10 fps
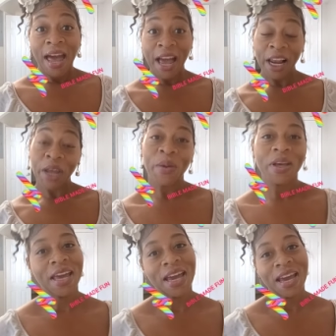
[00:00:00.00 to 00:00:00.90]
Hello
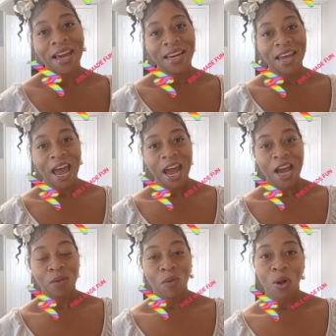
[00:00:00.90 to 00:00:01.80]
again
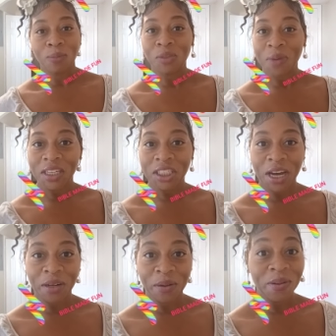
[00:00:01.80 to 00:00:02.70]
and welcome to my
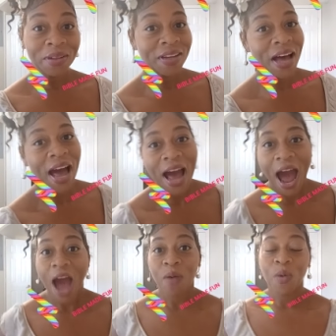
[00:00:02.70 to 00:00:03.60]
channel.
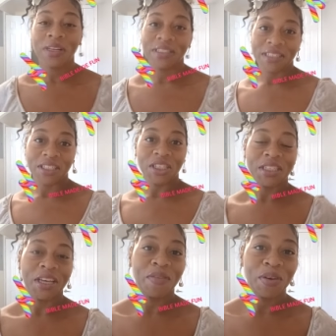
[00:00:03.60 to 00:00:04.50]
I want to just
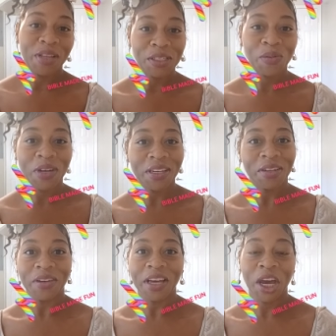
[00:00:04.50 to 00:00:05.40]
give you this quick little
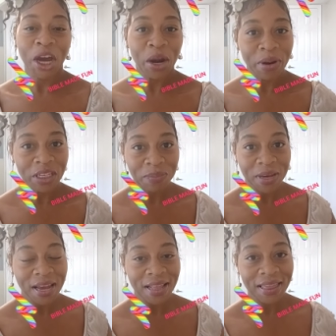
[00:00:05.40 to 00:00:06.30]

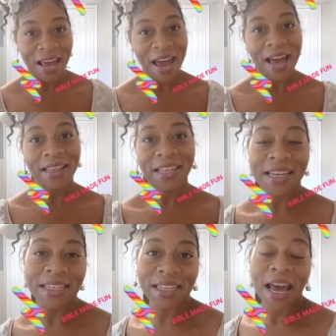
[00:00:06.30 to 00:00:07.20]
encouragement that
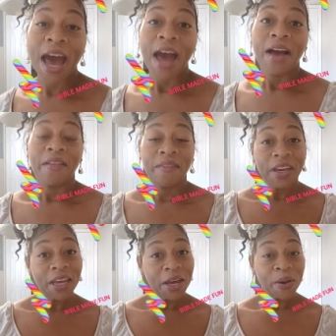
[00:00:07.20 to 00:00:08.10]
these
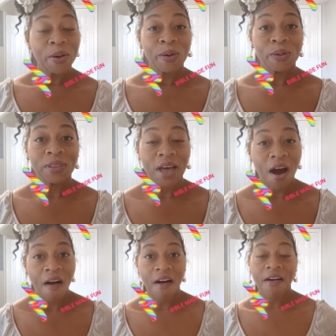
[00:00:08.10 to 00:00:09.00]
videos
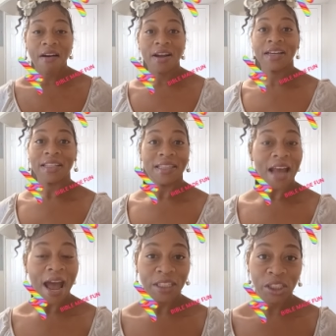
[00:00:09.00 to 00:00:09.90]
are
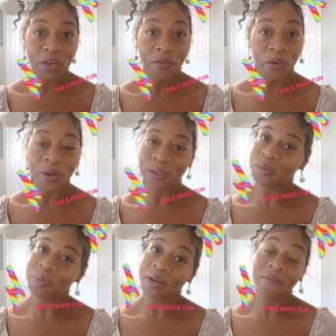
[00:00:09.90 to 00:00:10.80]
not for you to
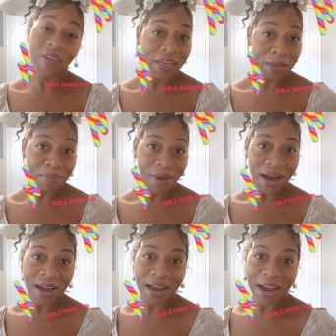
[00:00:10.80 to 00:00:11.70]
be offended
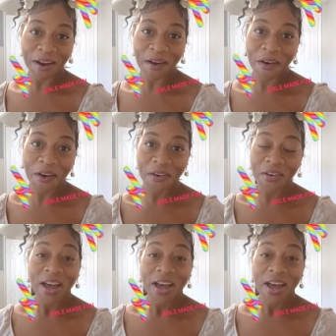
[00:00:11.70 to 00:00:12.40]
by at all.